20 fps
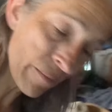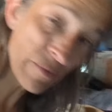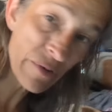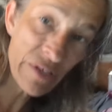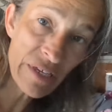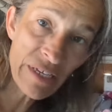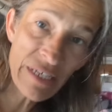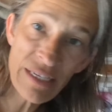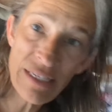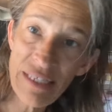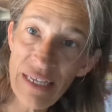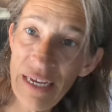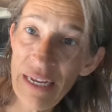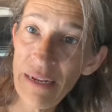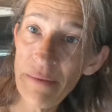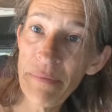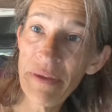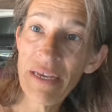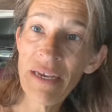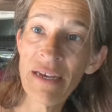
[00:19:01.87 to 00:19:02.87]
really
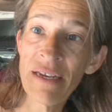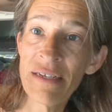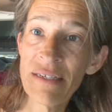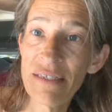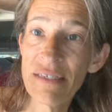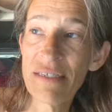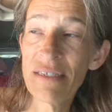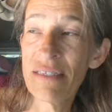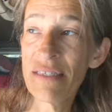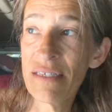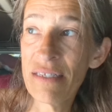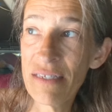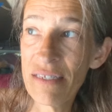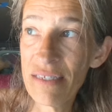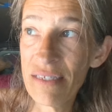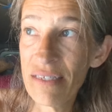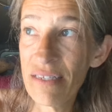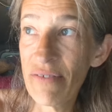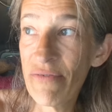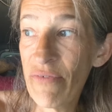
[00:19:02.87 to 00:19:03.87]
excited because this
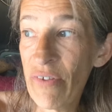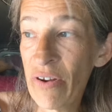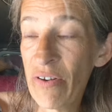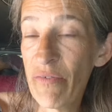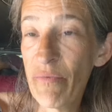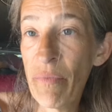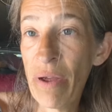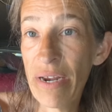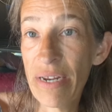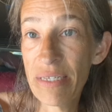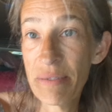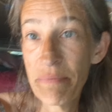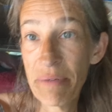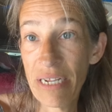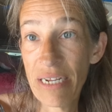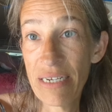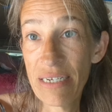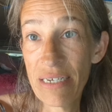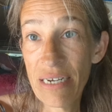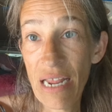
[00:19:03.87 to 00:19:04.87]
friend of mine has
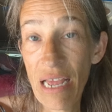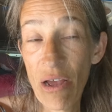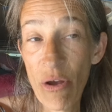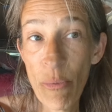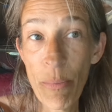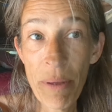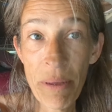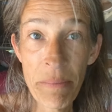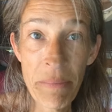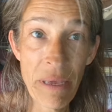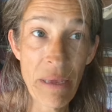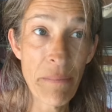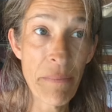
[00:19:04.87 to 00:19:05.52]
been helping me